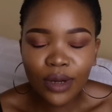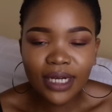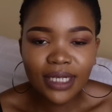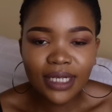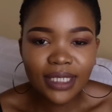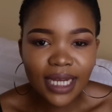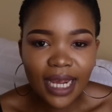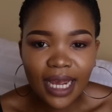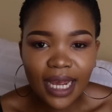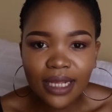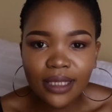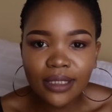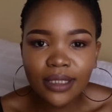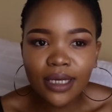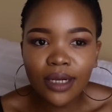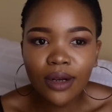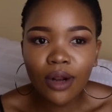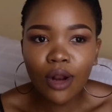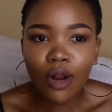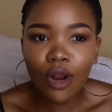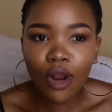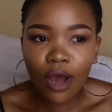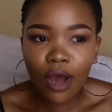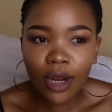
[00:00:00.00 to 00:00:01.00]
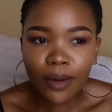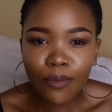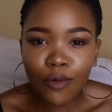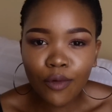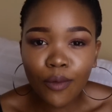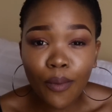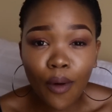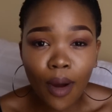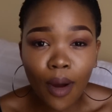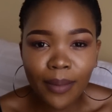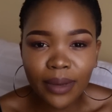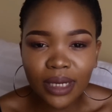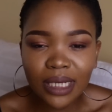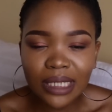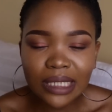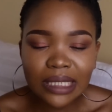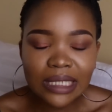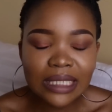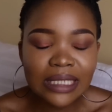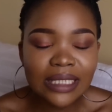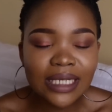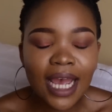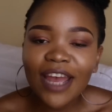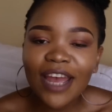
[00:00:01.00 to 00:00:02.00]
intense and a lot more
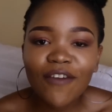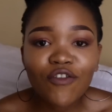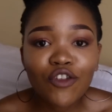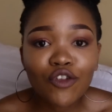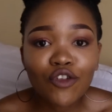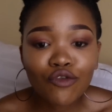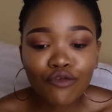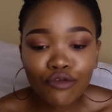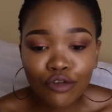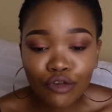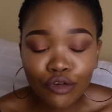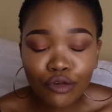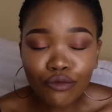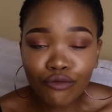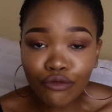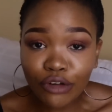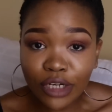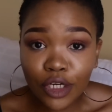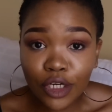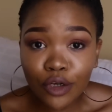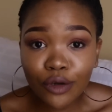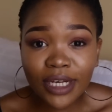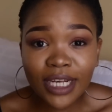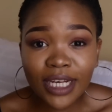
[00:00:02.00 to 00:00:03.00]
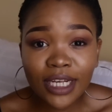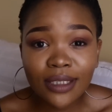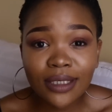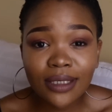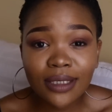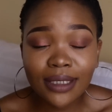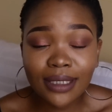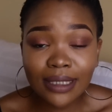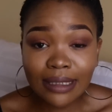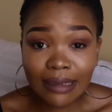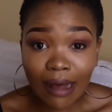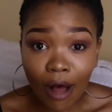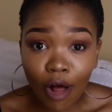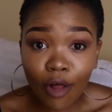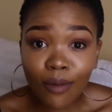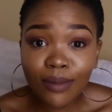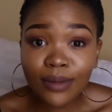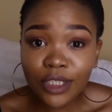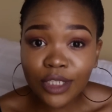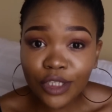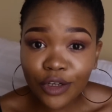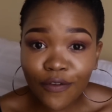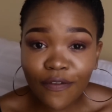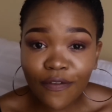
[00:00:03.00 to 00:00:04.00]
prominent. If you're really looking to
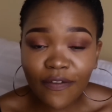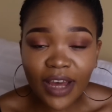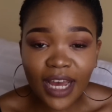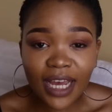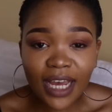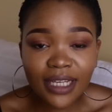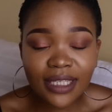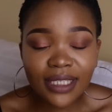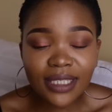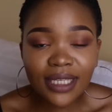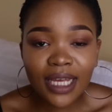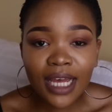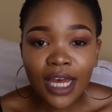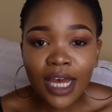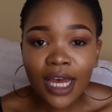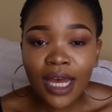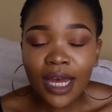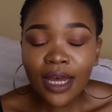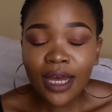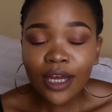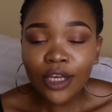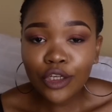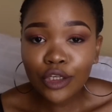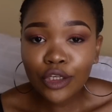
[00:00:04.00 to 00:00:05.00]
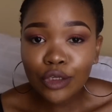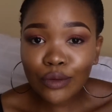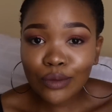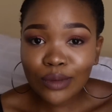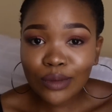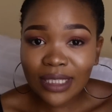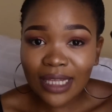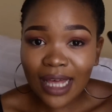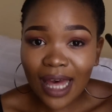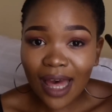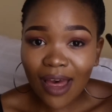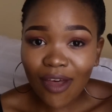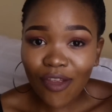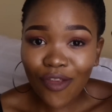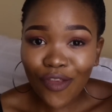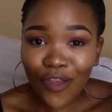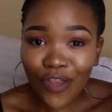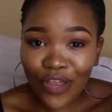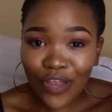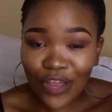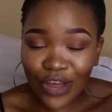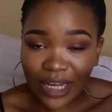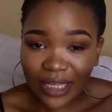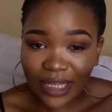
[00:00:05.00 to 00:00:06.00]
sculpt your face, use
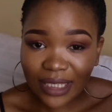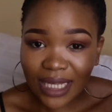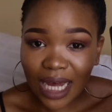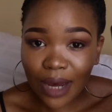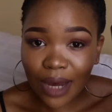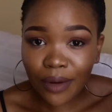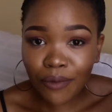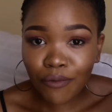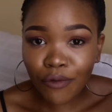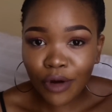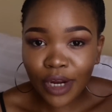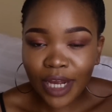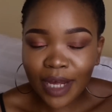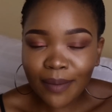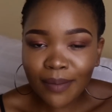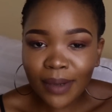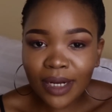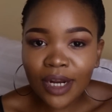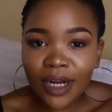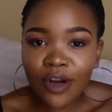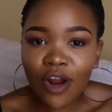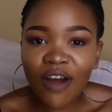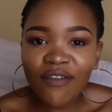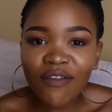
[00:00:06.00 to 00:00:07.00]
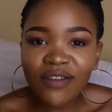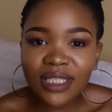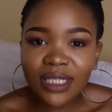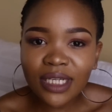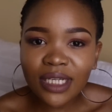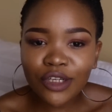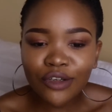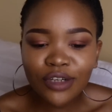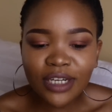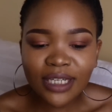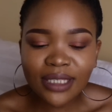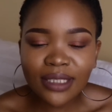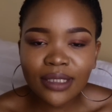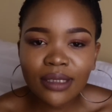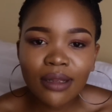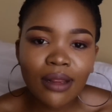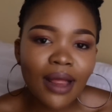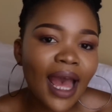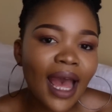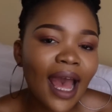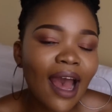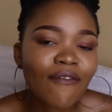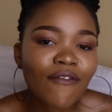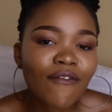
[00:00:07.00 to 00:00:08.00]
this. I would recommend. And obviously you can still
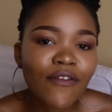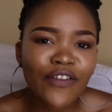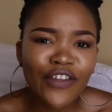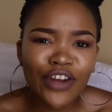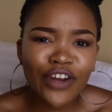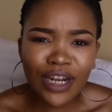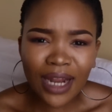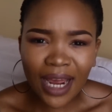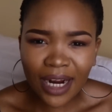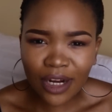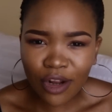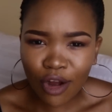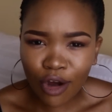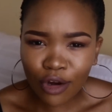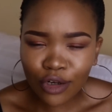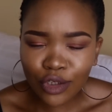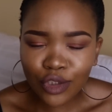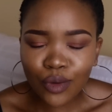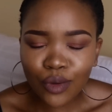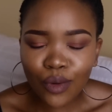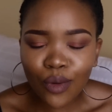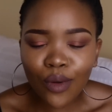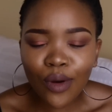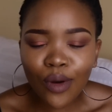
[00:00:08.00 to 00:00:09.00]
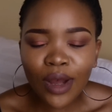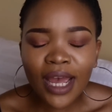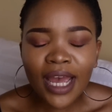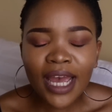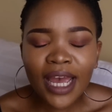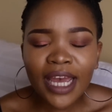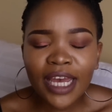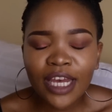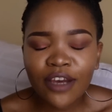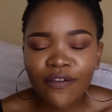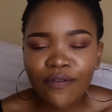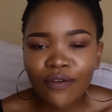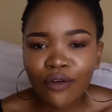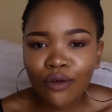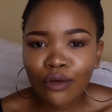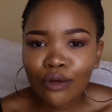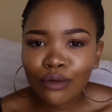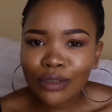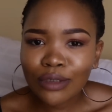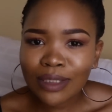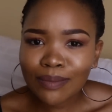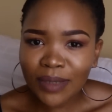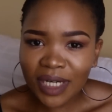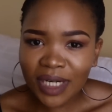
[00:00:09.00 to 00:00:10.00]
have a very light contour if you
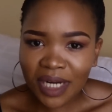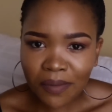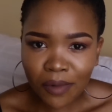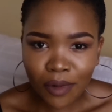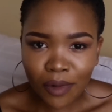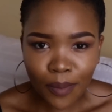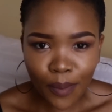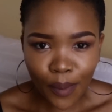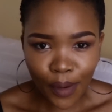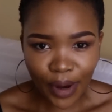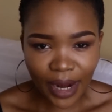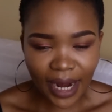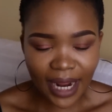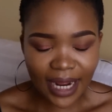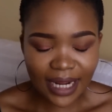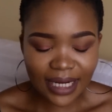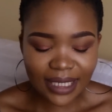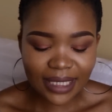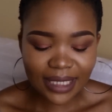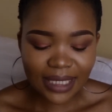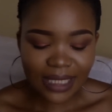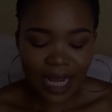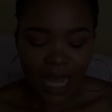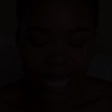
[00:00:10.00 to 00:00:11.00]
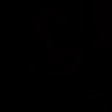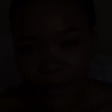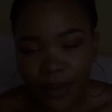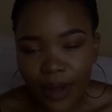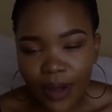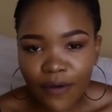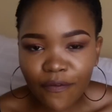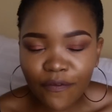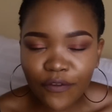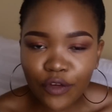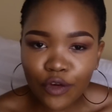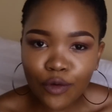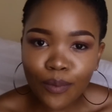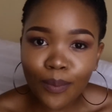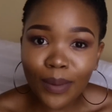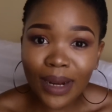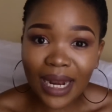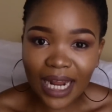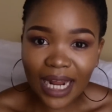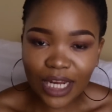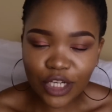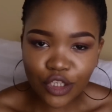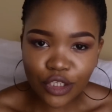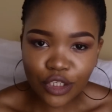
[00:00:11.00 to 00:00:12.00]
use minimal product. A few
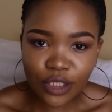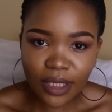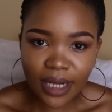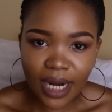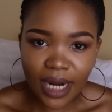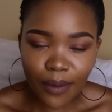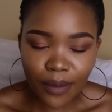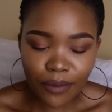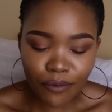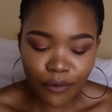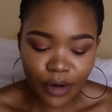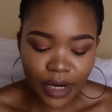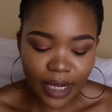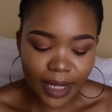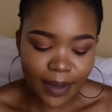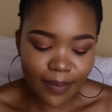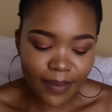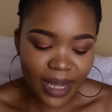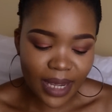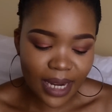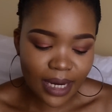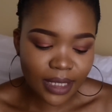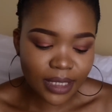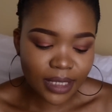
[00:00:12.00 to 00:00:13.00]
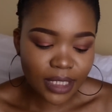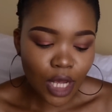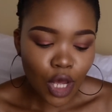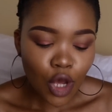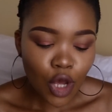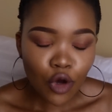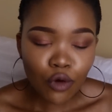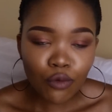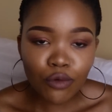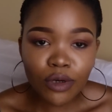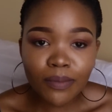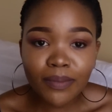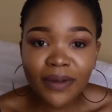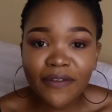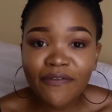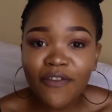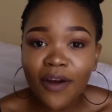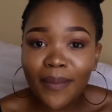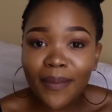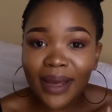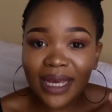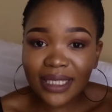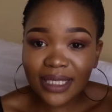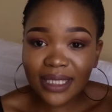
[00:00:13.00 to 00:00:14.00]
blushes that I would recommend would be
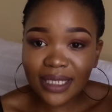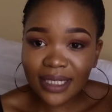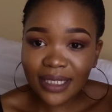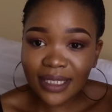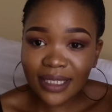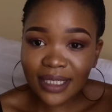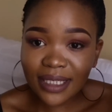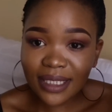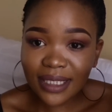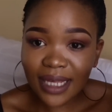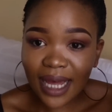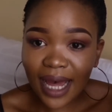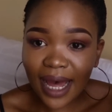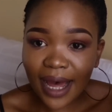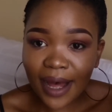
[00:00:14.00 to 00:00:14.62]
from Essence.